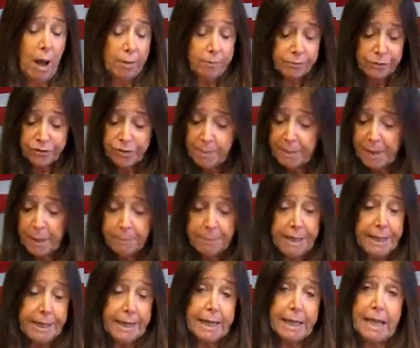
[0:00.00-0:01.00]
sipping a
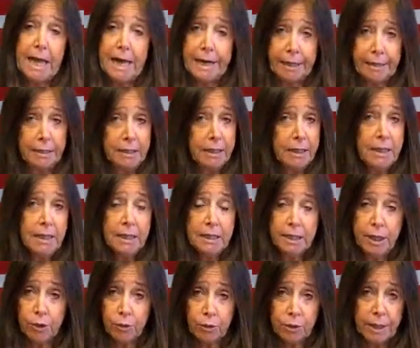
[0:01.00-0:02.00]
pina colada
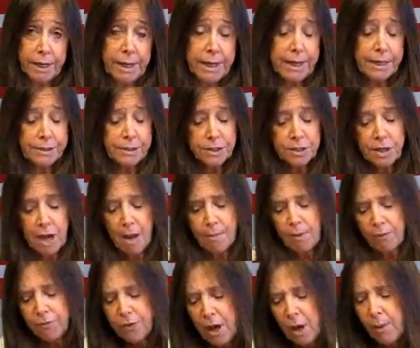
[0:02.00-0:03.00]
literally. It's a time
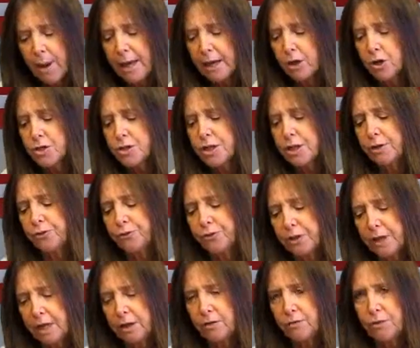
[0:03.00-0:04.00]
of no energy. It's
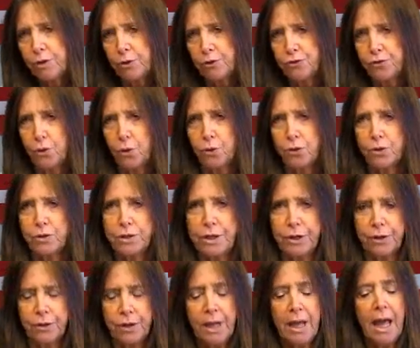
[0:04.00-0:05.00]
the end of their solar
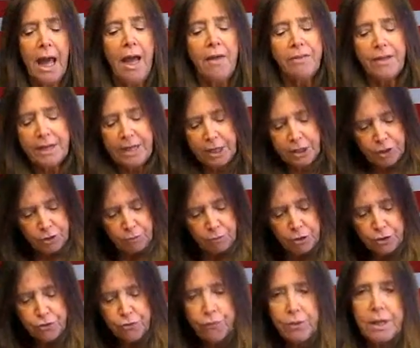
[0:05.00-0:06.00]
year. They need to
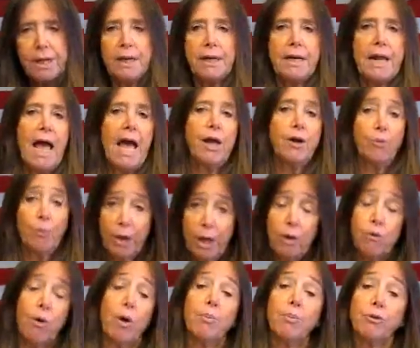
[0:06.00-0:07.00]
retreat and
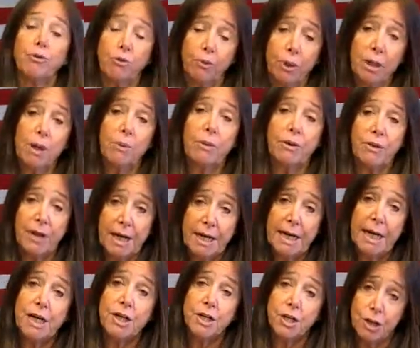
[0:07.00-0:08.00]
regroup is really what they
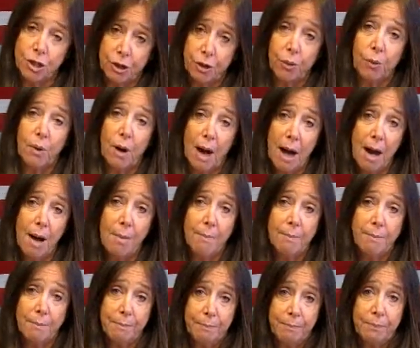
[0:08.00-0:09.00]
need to do. Um,
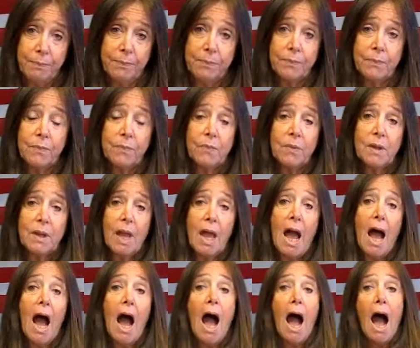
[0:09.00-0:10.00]
I have vacation
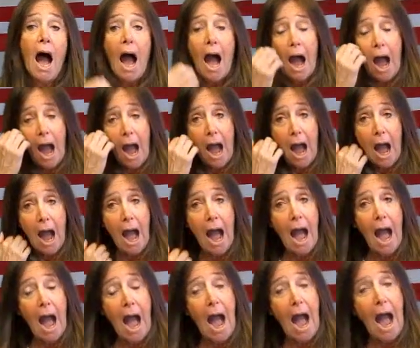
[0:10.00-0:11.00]
coming up after this week,
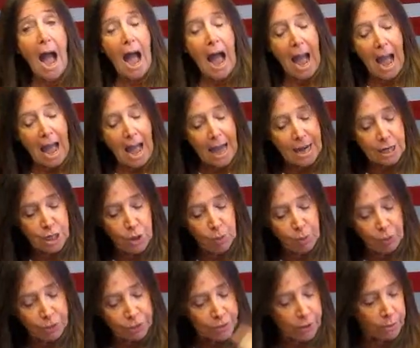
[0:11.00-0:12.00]
so yes, I will. you
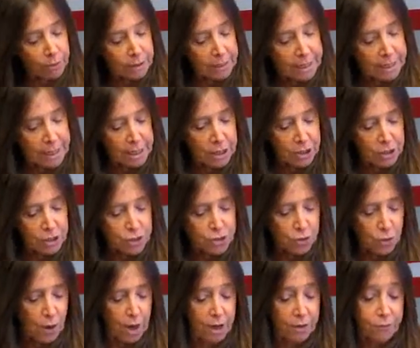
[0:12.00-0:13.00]
will thoroughly
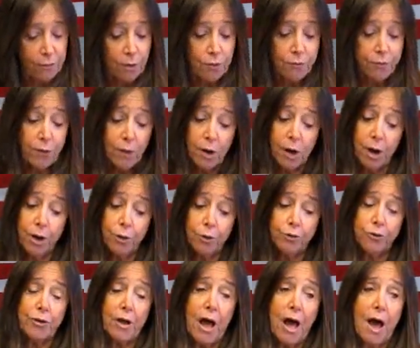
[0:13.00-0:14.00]
enjoy it. For
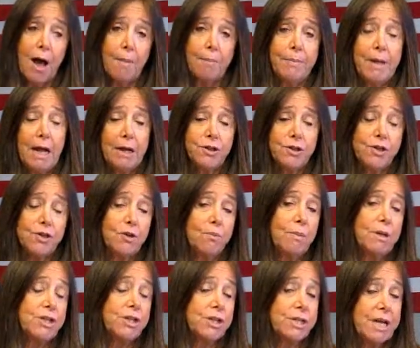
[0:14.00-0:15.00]
Virgos, um, not so
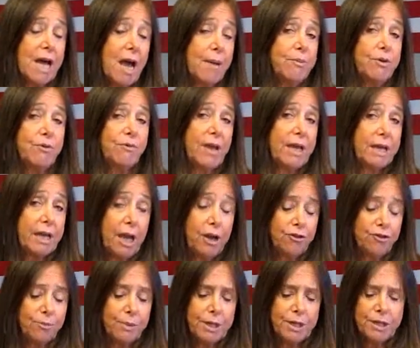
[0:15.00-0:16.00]
much a time to
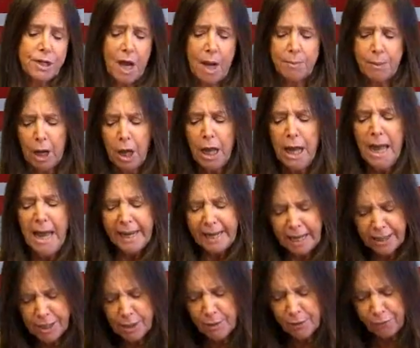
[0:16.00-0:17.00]
vacation, but a time to
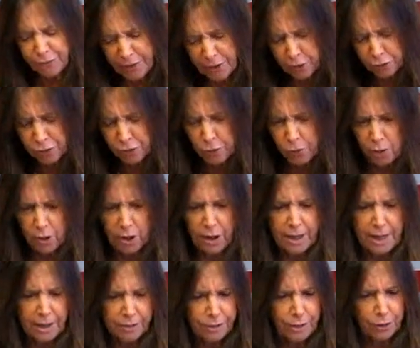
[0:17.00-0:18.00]
get their affairs in order, to
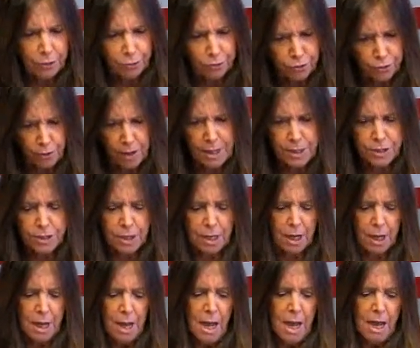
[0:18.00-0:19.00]
get things straight, to
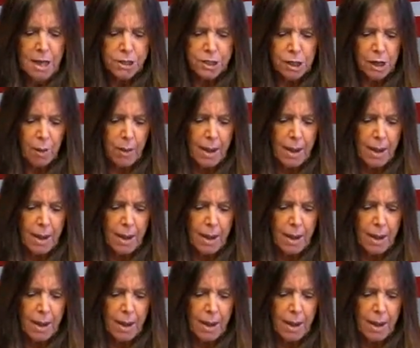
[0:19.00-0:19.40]
uh, to go